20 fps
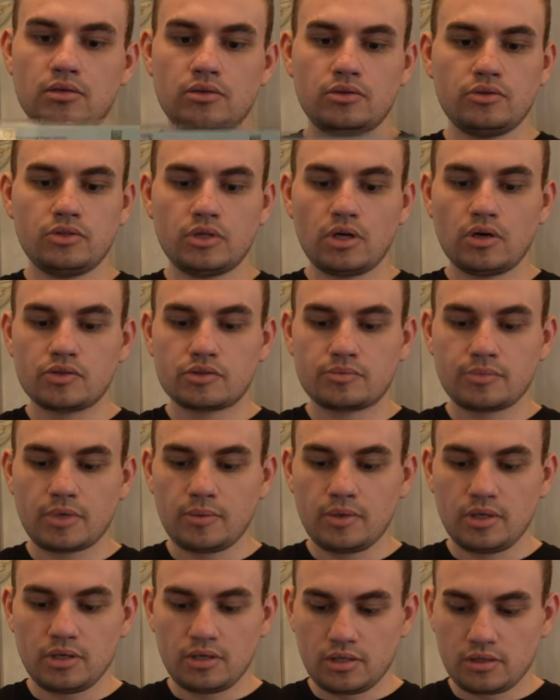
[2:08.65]
who knows,
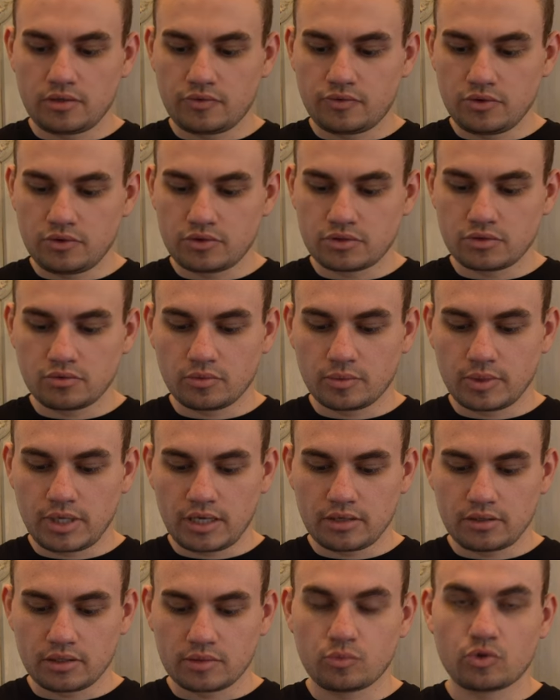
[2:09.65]
maybe in the future we'll be
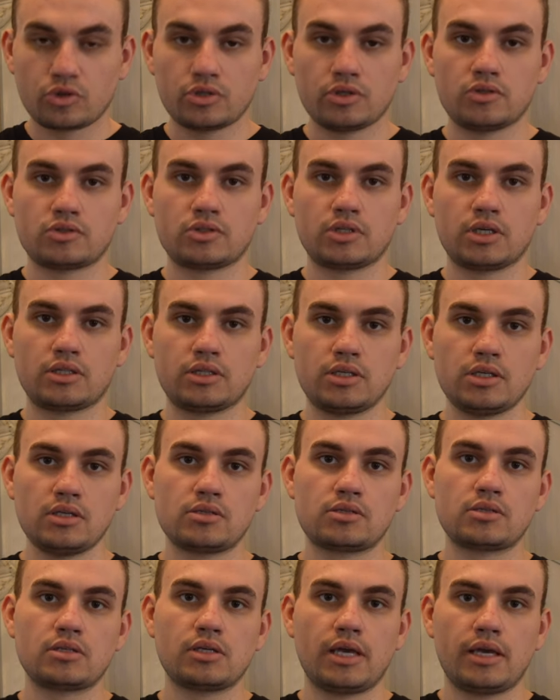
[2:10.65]
handling more notes like
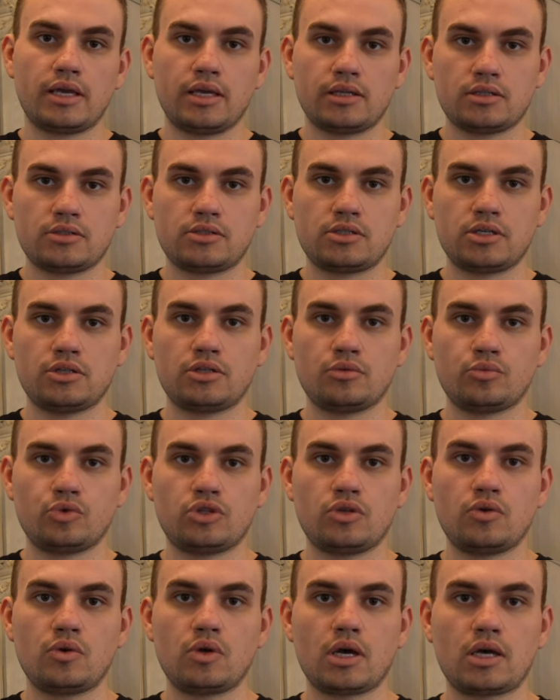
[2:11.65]
this and get to share them
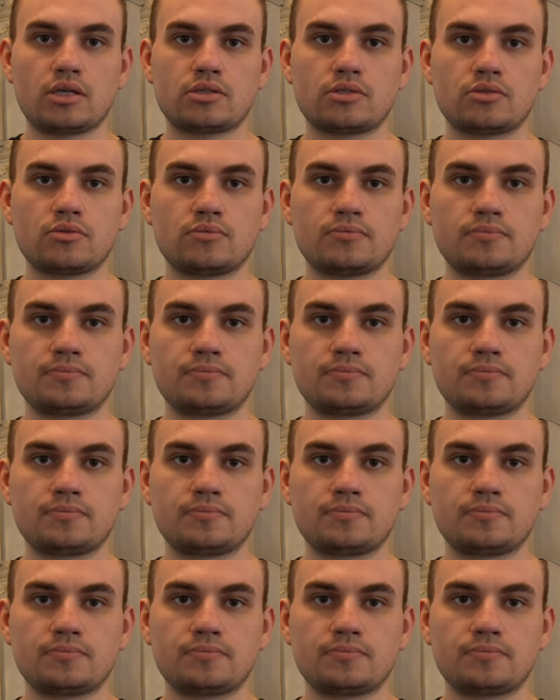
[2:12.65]
with you guys.